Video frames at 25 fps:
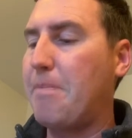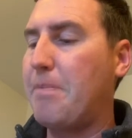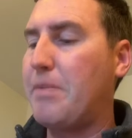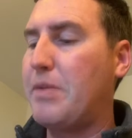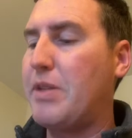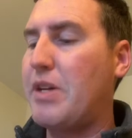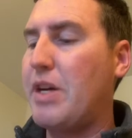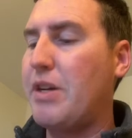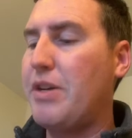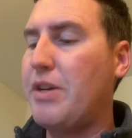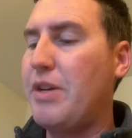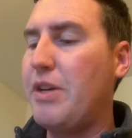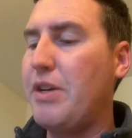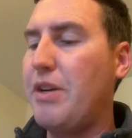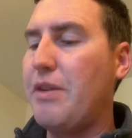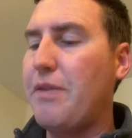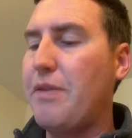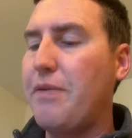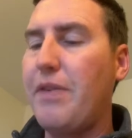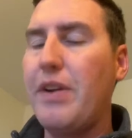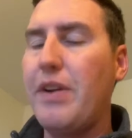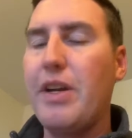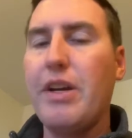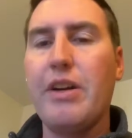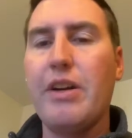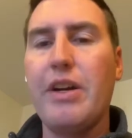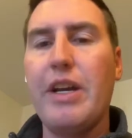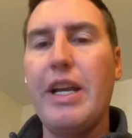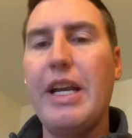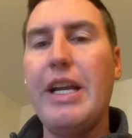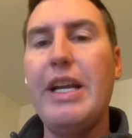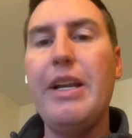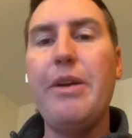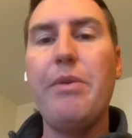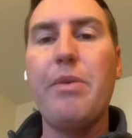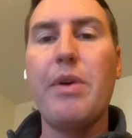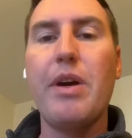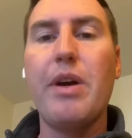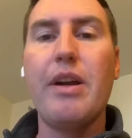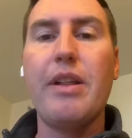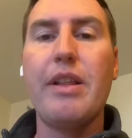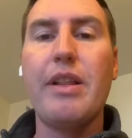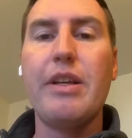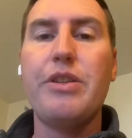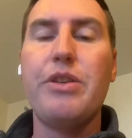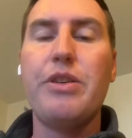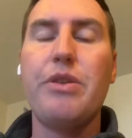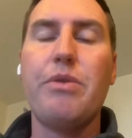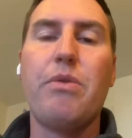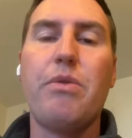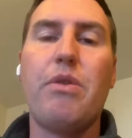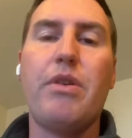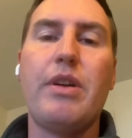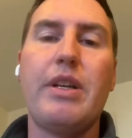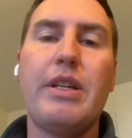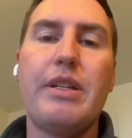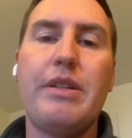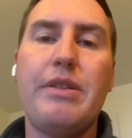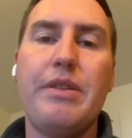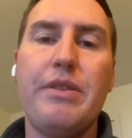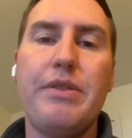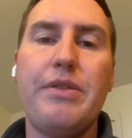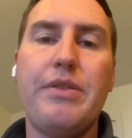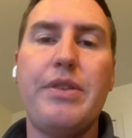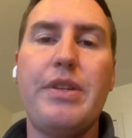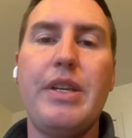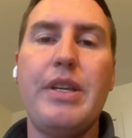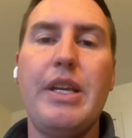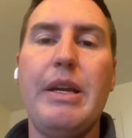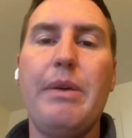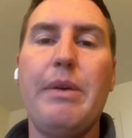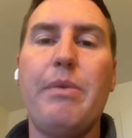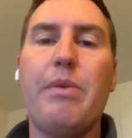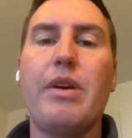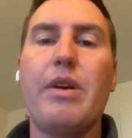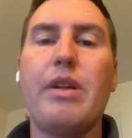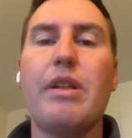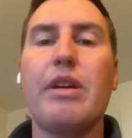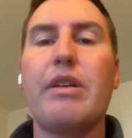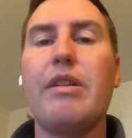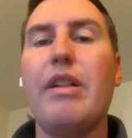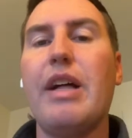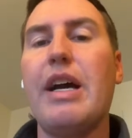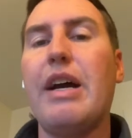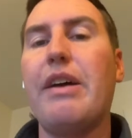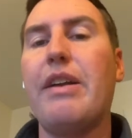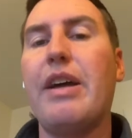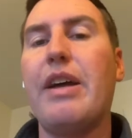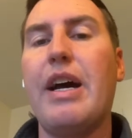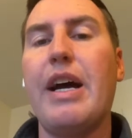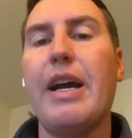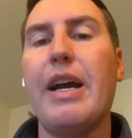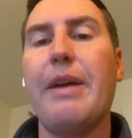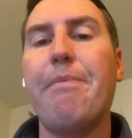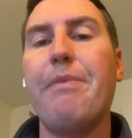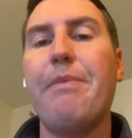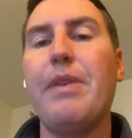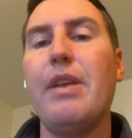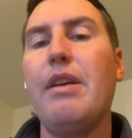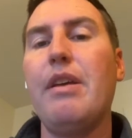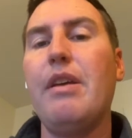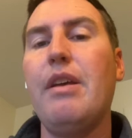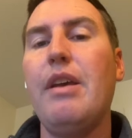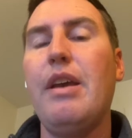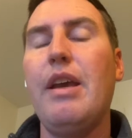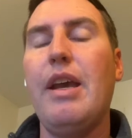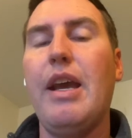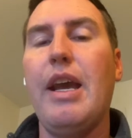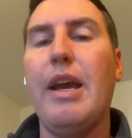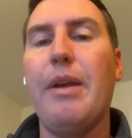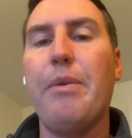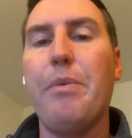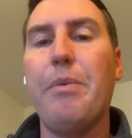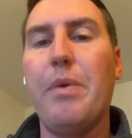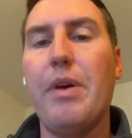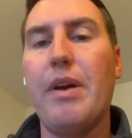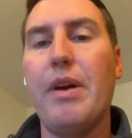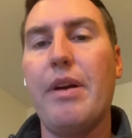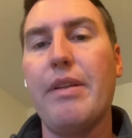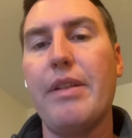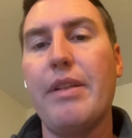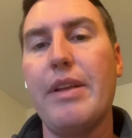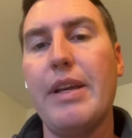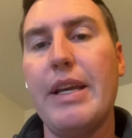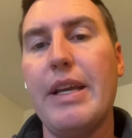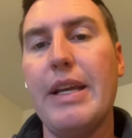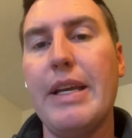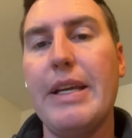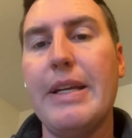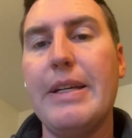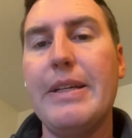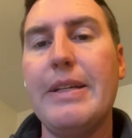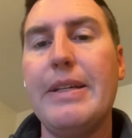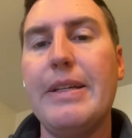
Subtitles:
touching your finger anywhere that you're wanting to see where the cloud height and where the